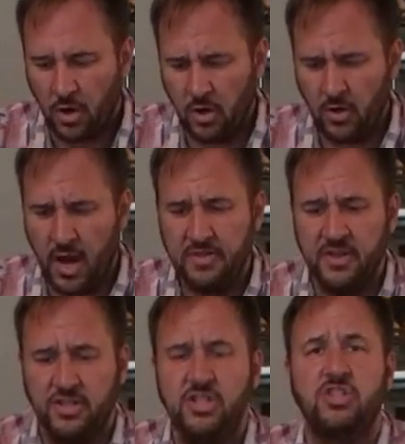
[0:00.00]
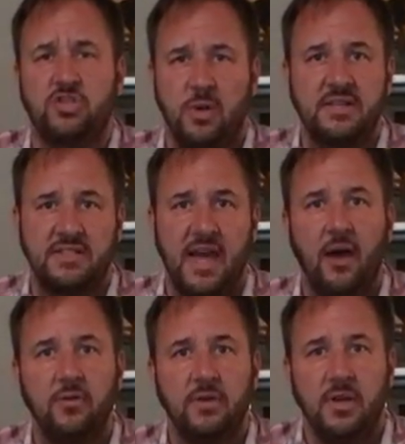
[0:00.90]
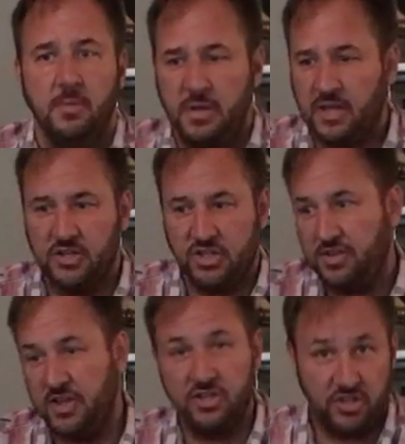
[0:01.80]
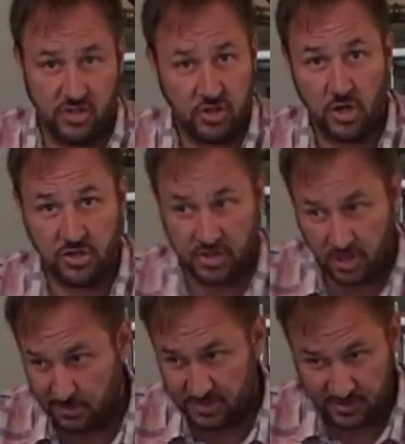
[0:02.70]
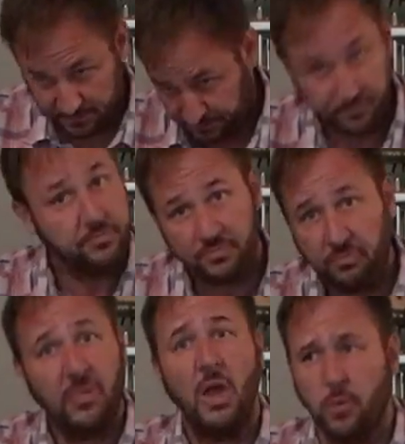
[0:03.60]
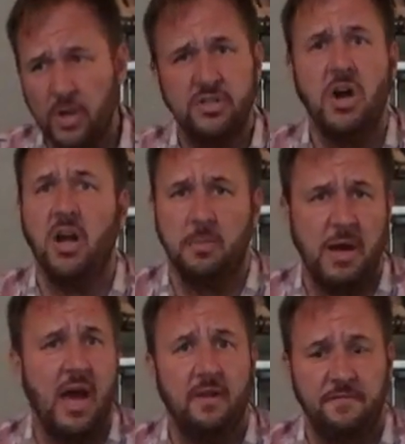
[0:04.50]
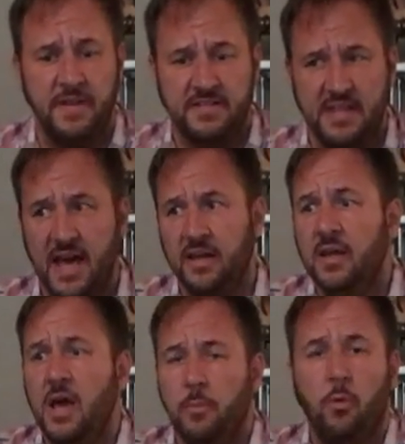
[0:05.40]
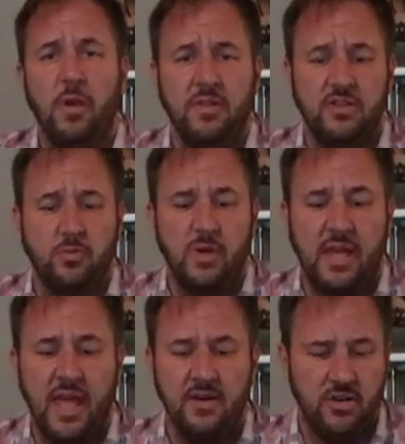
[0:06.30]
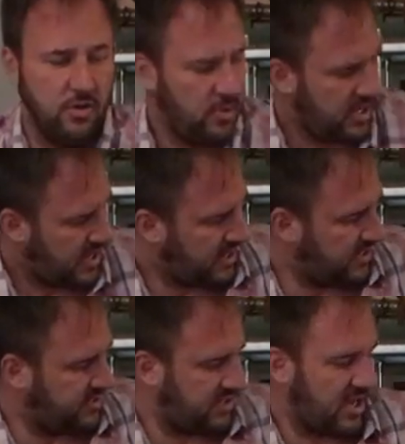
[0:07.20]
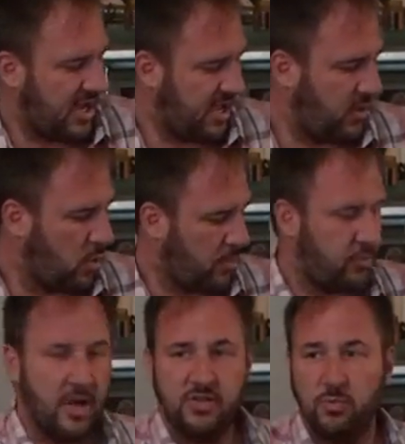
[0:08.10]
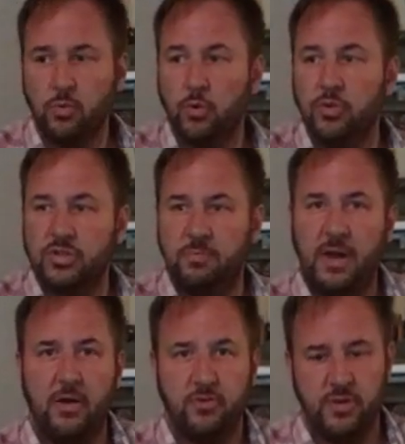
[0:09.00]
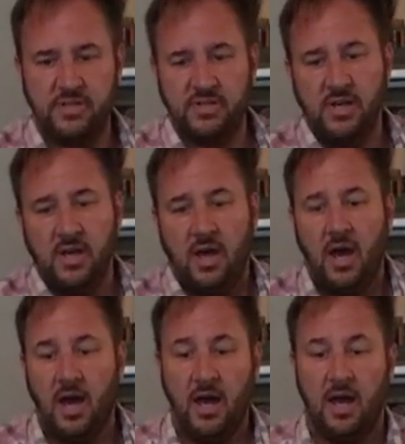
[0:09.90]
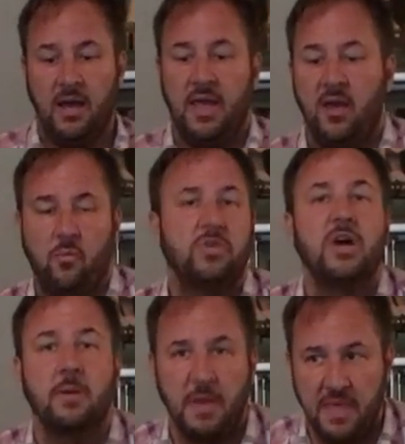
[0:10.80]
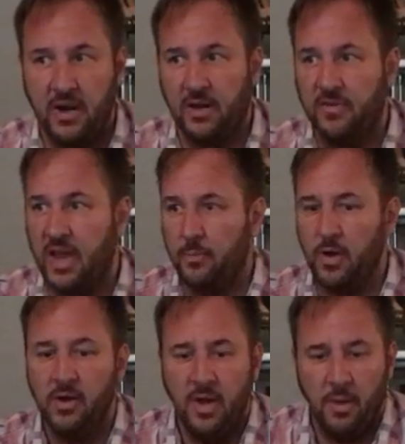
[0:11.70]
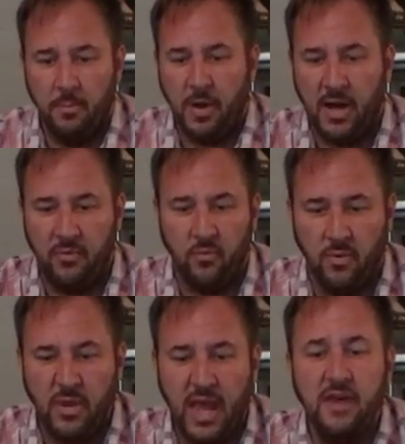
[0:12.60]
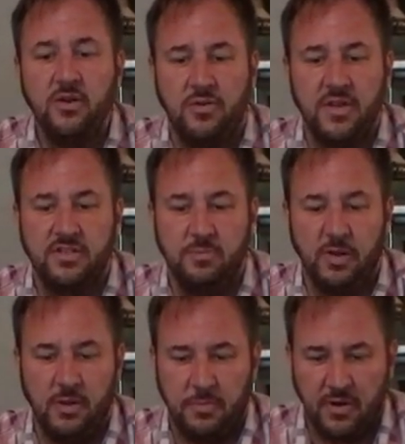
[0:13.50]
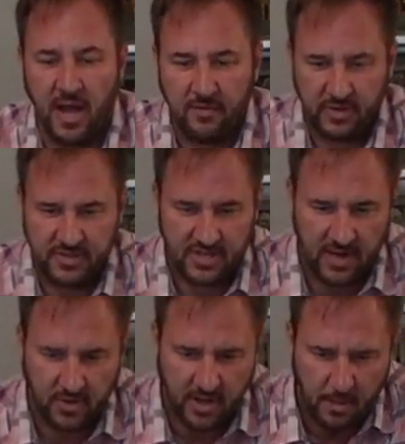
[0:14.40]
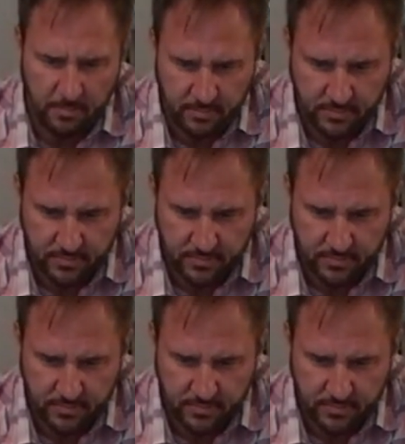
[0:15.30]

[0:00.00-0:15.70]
Her, I think she's stressed out because she thinks she's in charge of humans. And we're going to talk about how to fix that. Well, one of the things we can do is incorporate some rules and boundaries. And we'll talk about that off camera. But we can do things to build up their confidence. Jagger, come.